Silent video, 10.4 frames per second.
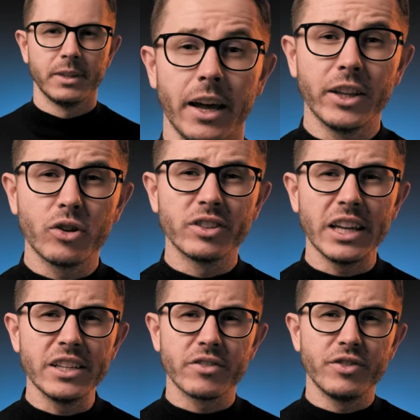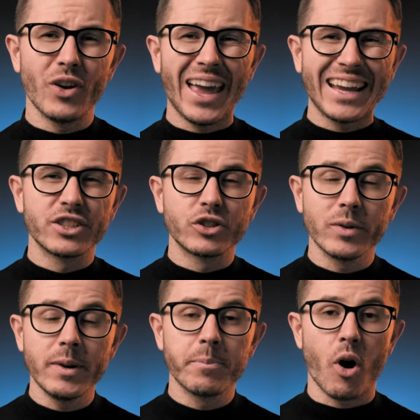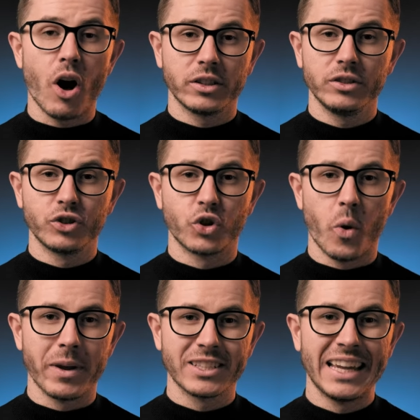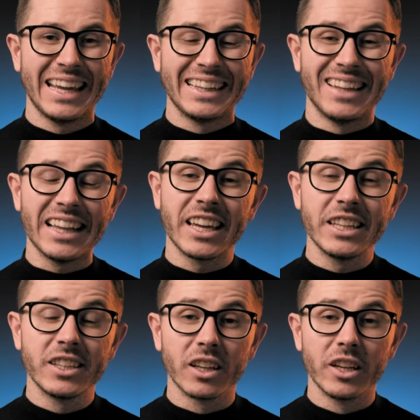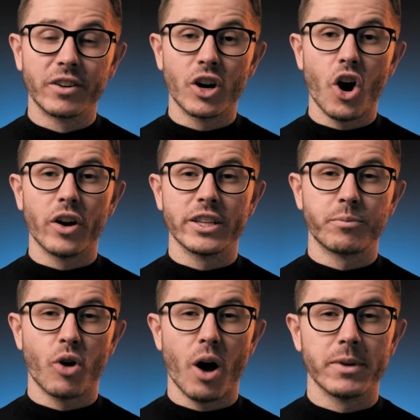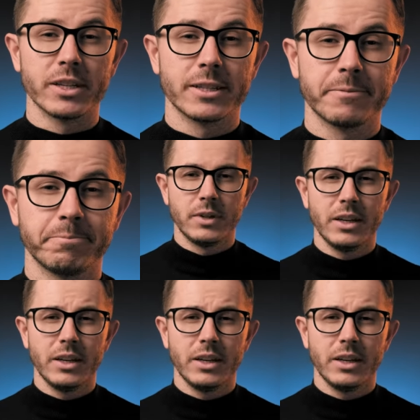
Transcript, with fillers: It contains a few extremely potent nootropics that can deliver on its promise.